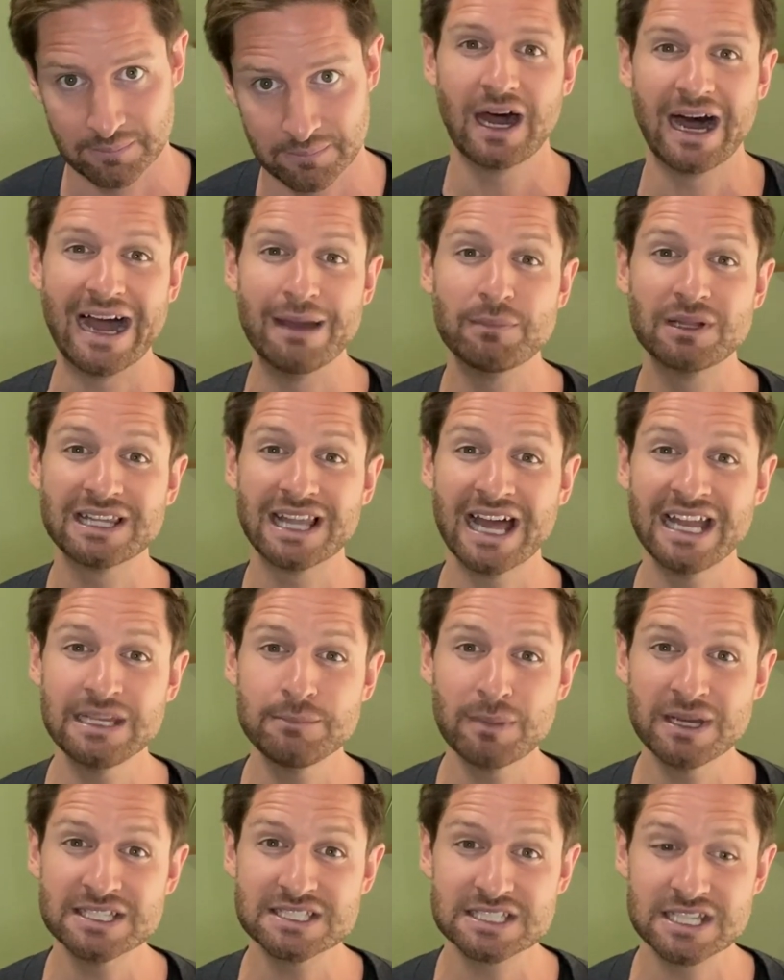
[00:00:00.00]
I'm aligning
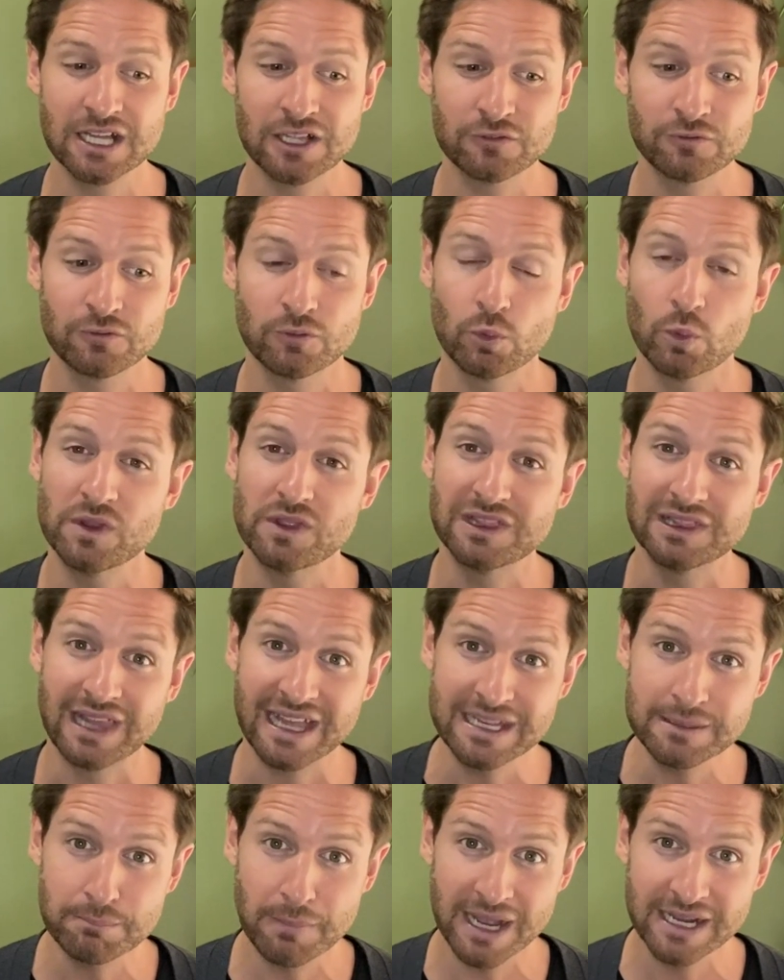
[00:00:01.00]
myself with
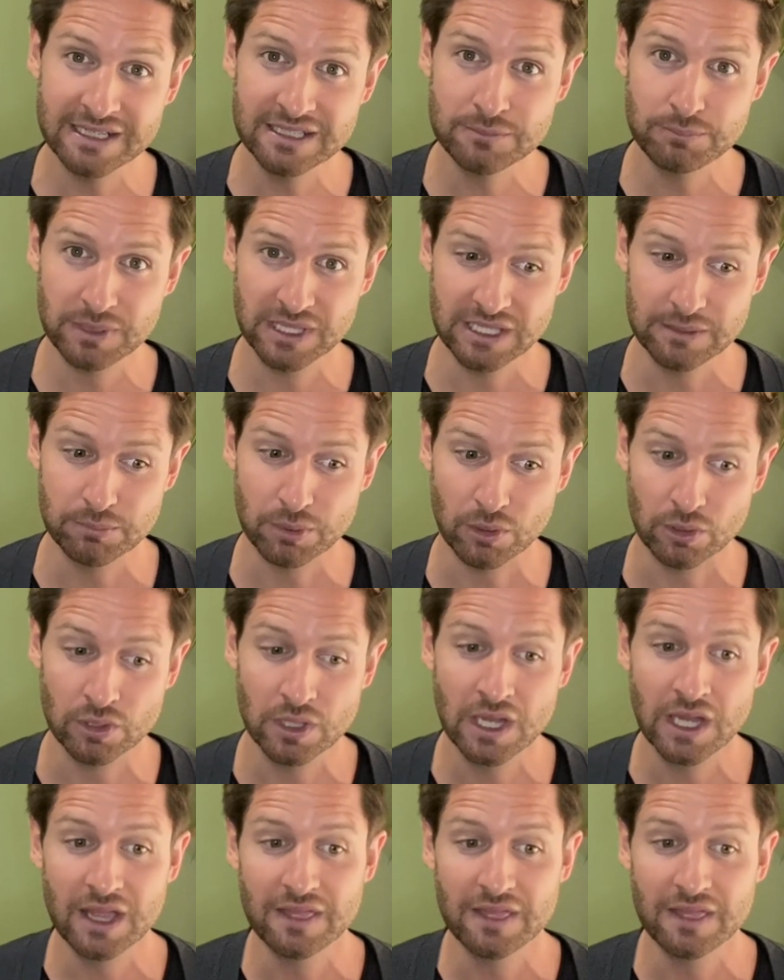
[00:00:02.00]
like-minded people